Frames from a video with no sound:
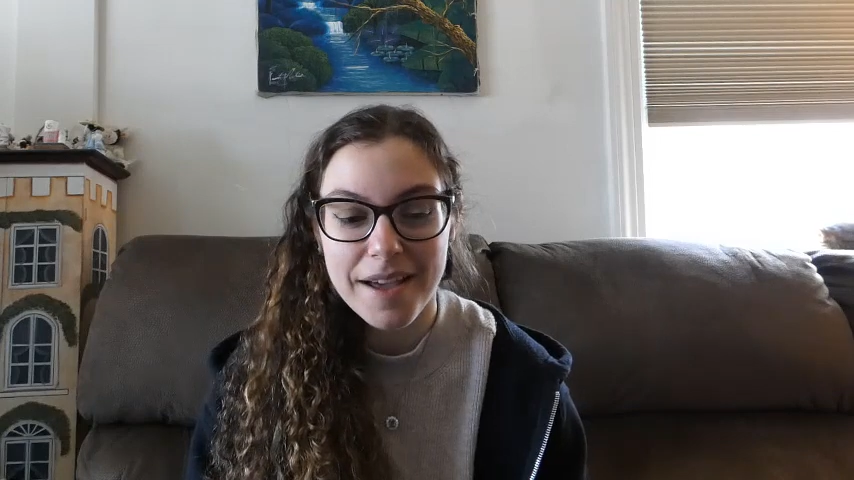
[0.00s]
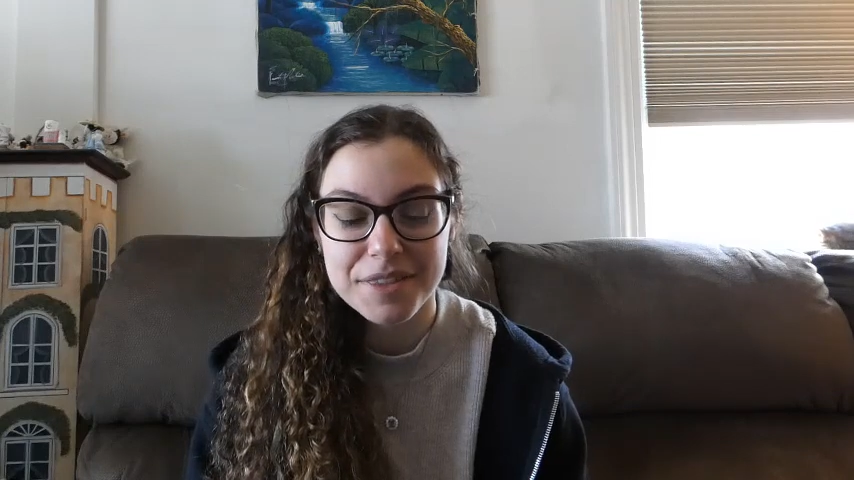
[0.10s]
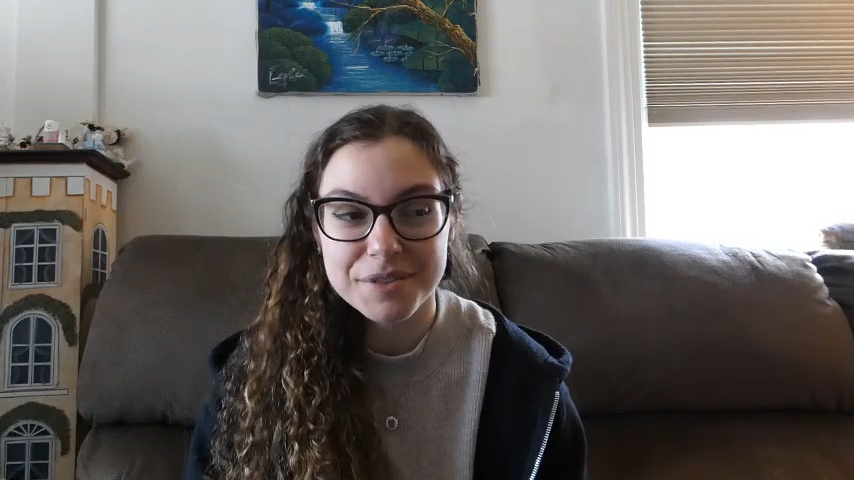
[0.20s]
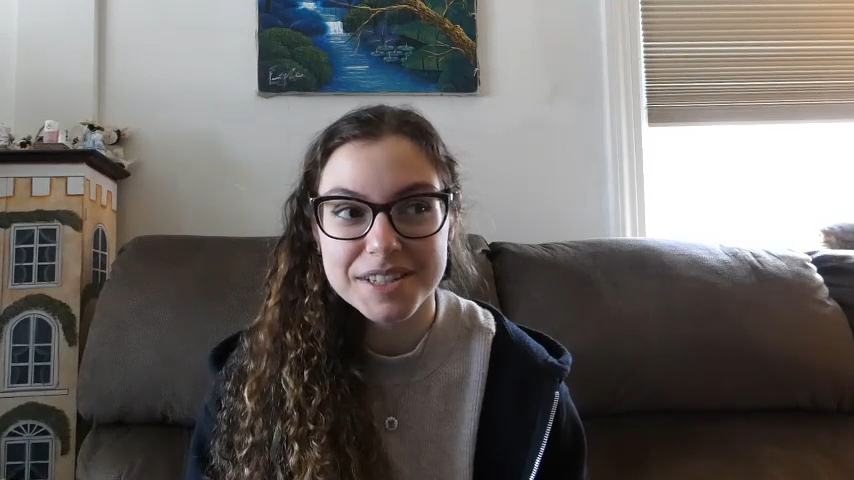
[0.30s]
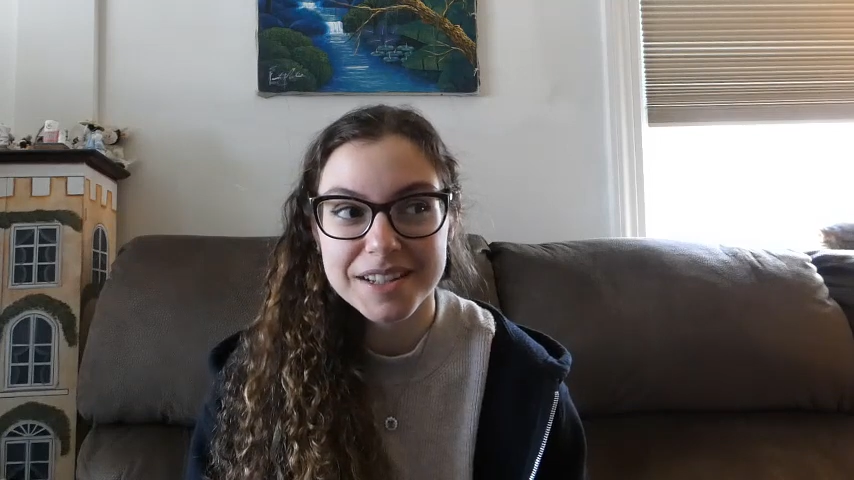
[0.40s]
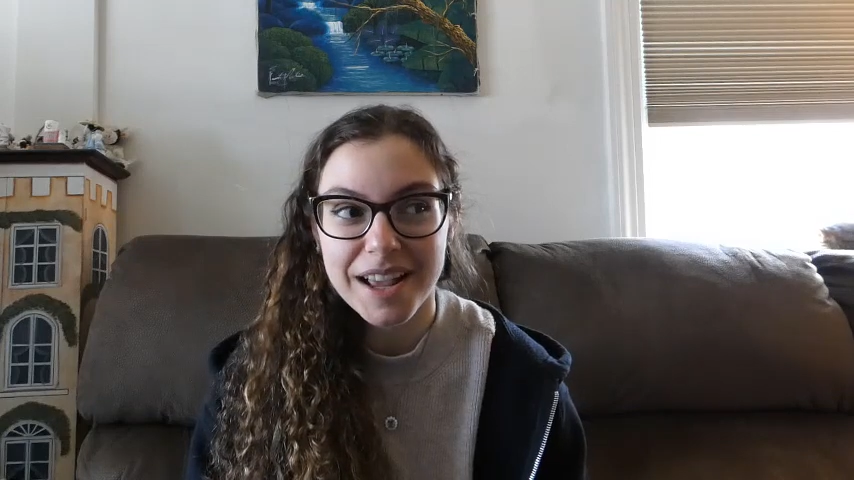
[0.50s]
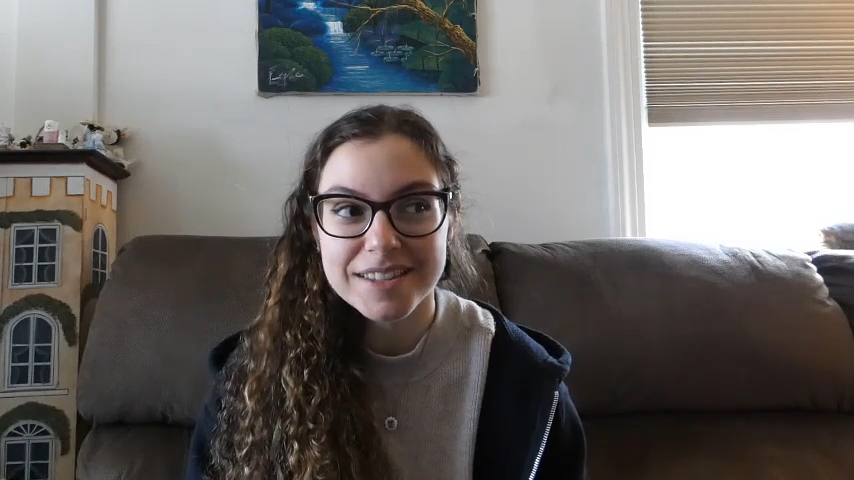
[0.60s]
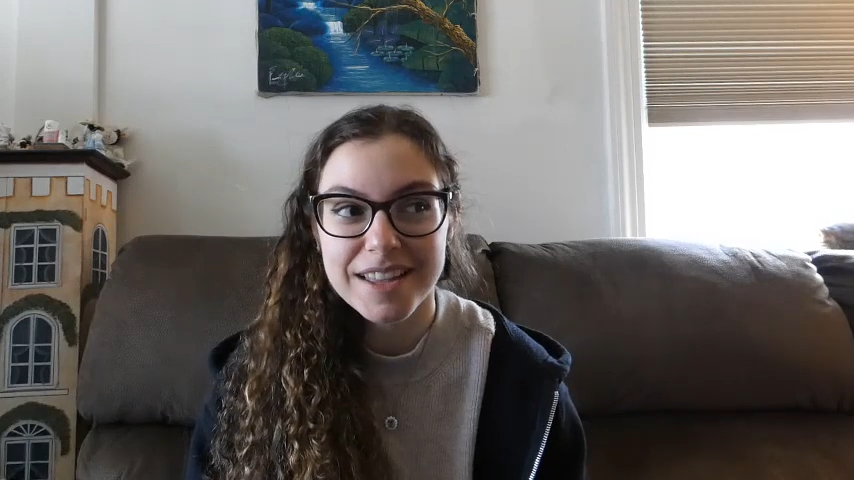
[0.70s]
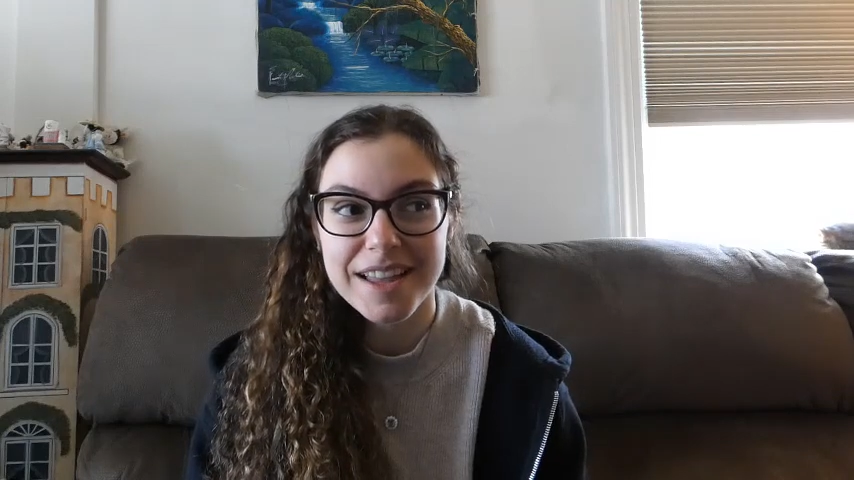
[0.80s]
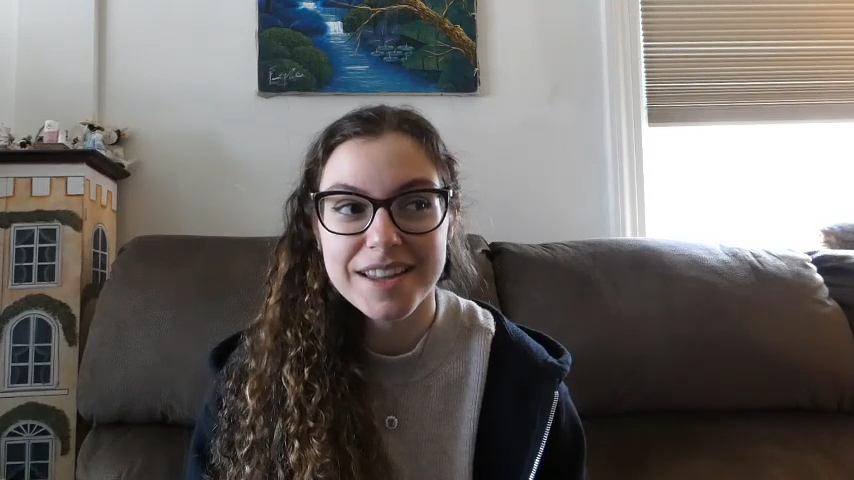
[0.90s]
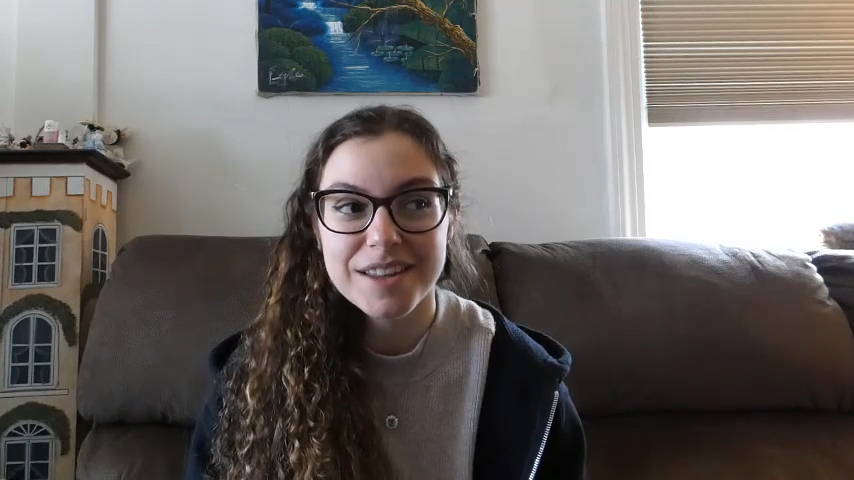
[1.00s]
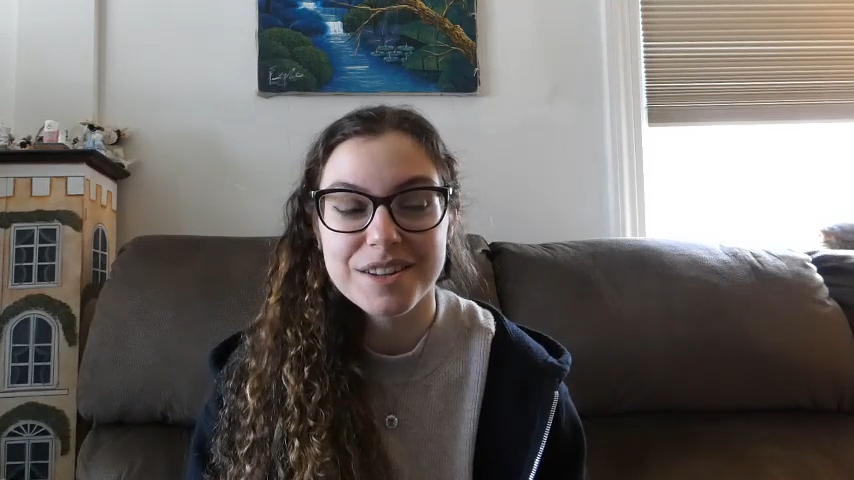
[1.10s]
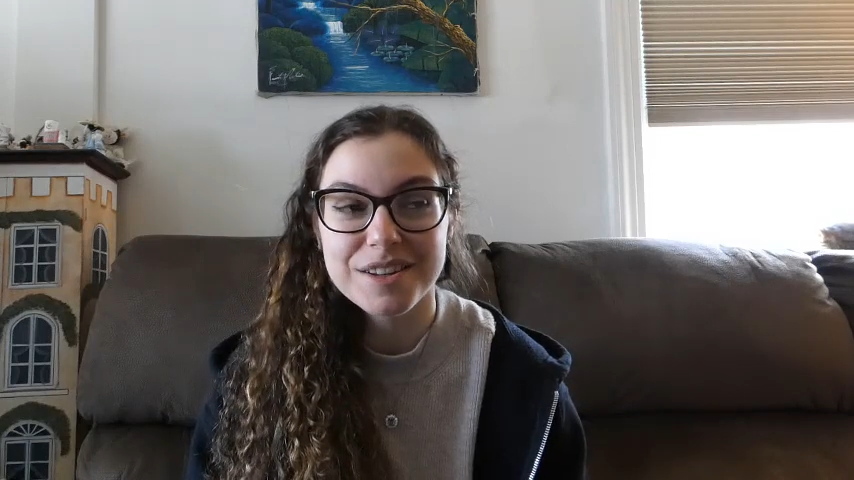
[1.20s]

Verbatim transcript: the reason I say